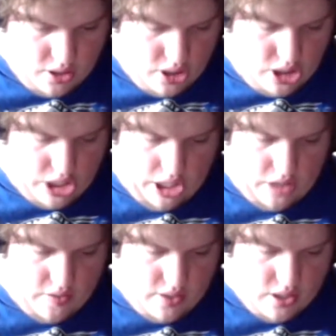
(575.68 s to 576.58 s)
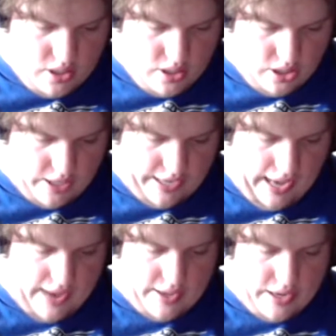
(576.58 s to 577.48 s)
So, looking
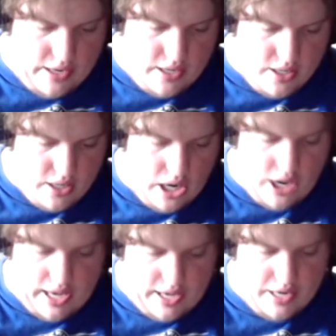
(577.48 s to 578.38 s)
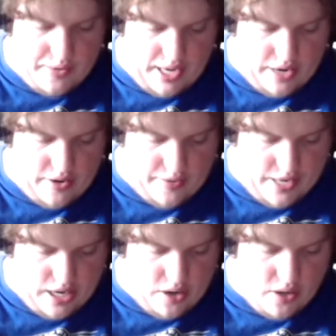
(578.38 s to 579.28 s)
at here, okay, here we
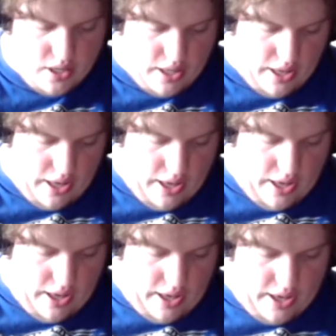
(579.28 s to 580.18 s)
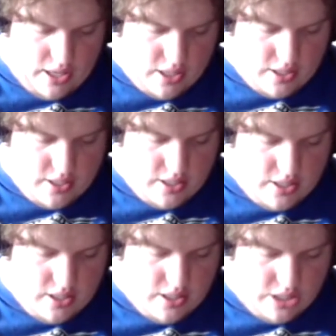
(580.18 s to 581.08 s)
go. The
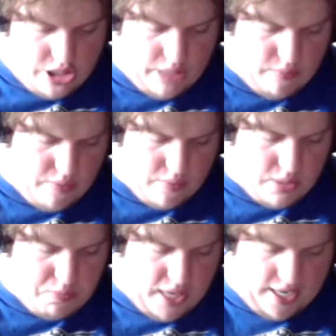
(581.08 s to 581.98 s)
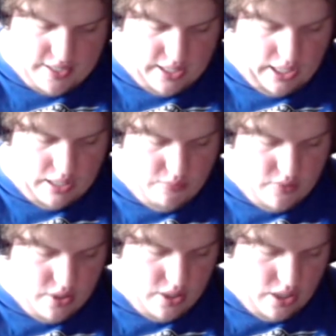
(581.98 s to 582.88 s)
shipment was picked up
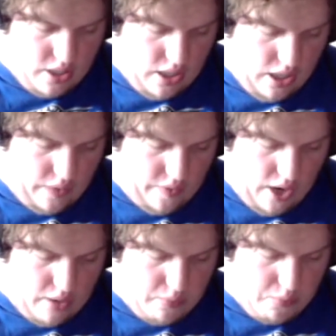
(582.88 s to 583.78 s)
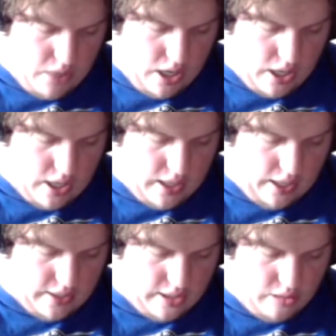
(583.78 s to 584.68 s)
from
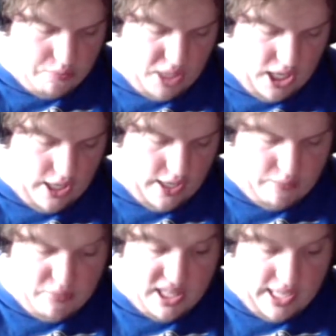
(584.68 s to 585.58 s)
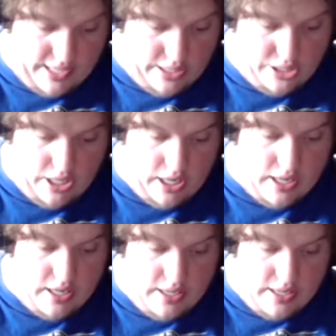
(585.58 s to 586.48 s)
Kuala Lumpur,
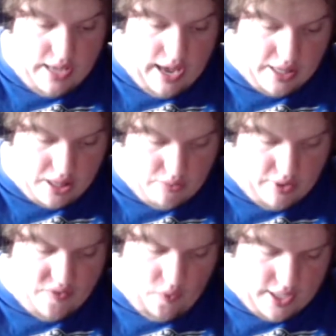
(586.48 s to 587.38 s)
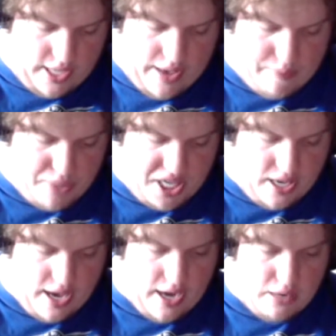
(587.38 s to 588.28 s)
Malaysia at 3:48
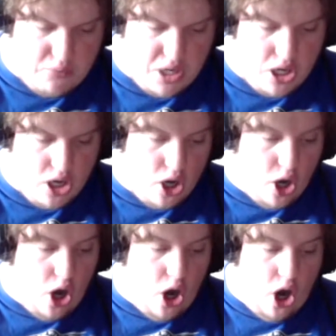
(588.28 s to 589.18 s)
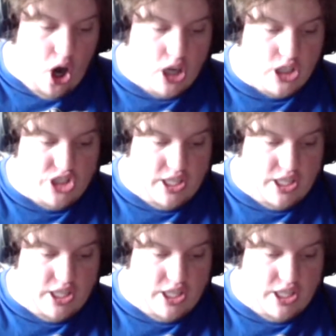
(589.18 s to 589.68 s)
p.m. on